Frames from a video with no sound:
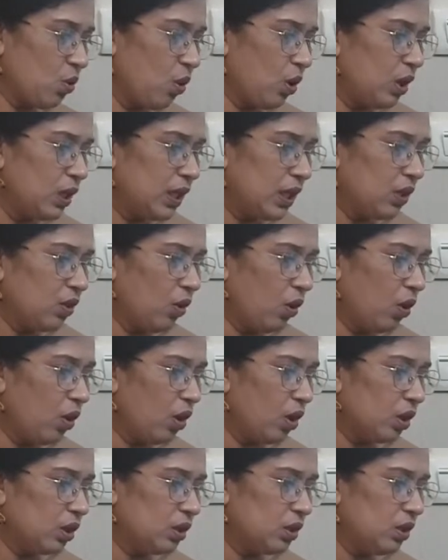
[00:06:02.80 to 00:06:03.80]
calling
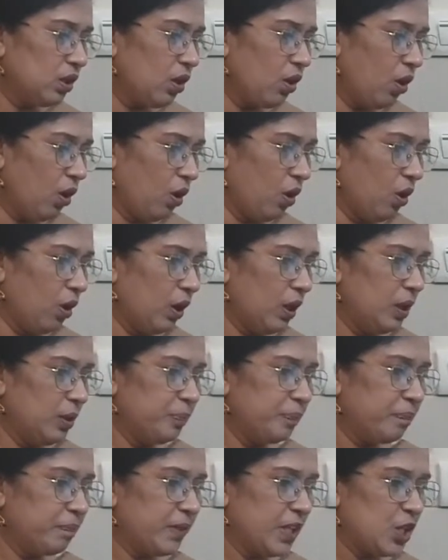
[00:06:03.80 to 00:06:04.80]
on all
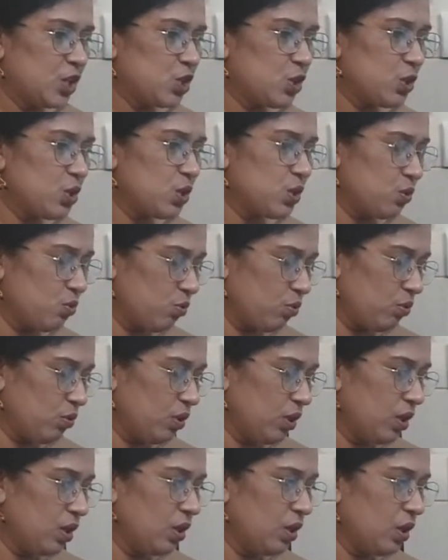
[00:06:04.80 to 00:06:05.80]
nations to
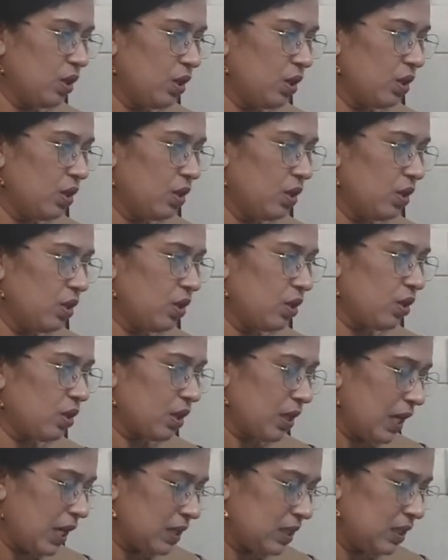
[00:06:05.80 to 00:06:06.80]

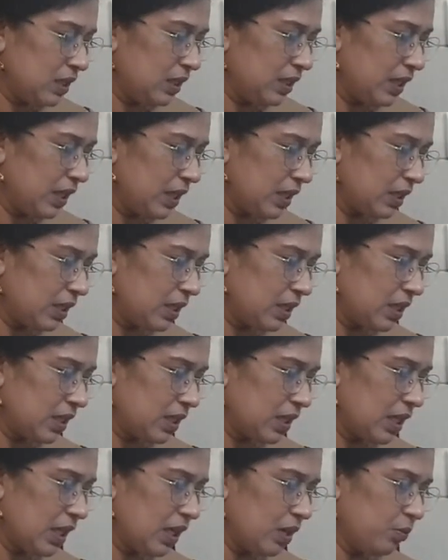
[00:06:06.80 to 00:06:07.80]
cut their
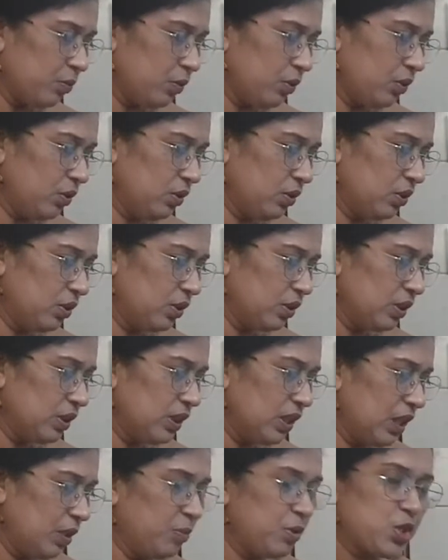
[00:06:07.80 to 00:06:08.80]
carbon
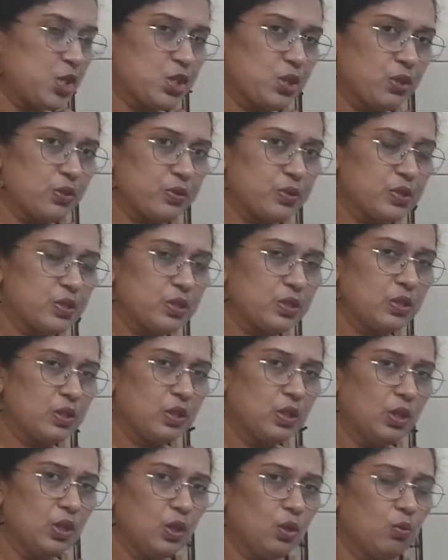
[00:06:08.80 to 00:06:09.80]
emissions.
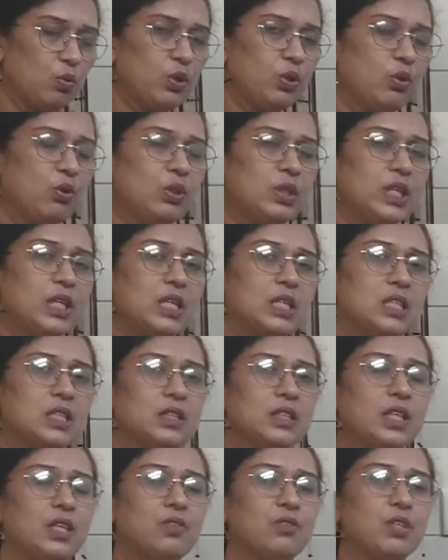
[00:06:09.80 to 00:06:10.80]
We know that
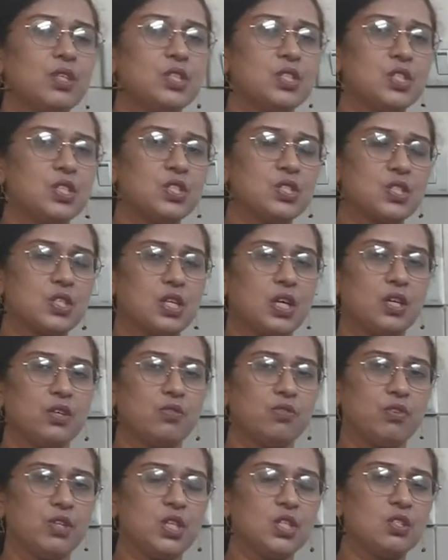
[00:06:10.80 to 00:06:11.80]
the richest
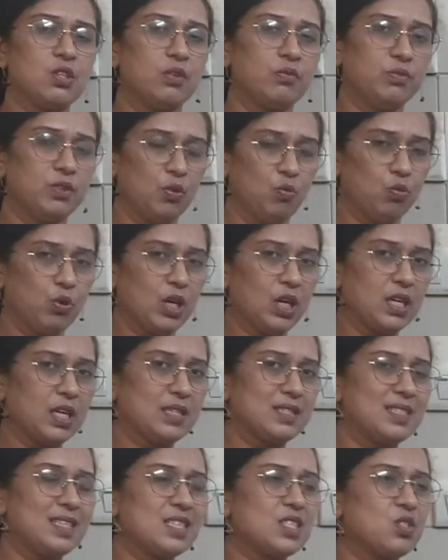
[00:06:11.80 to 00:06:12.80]
countries of the world are
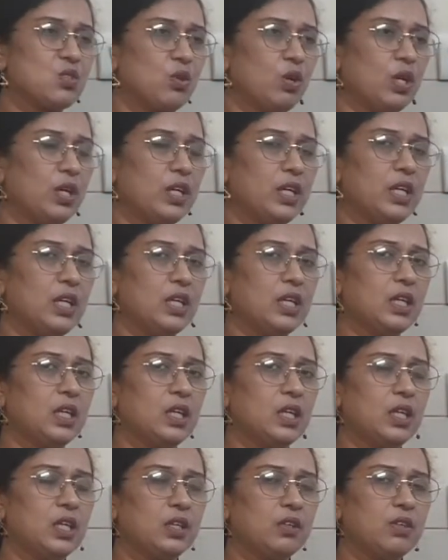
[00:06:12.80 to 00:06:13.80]
just only
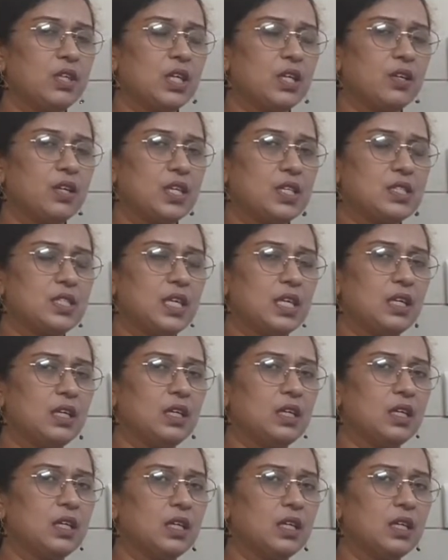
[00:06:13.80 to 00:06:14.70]
decreasing.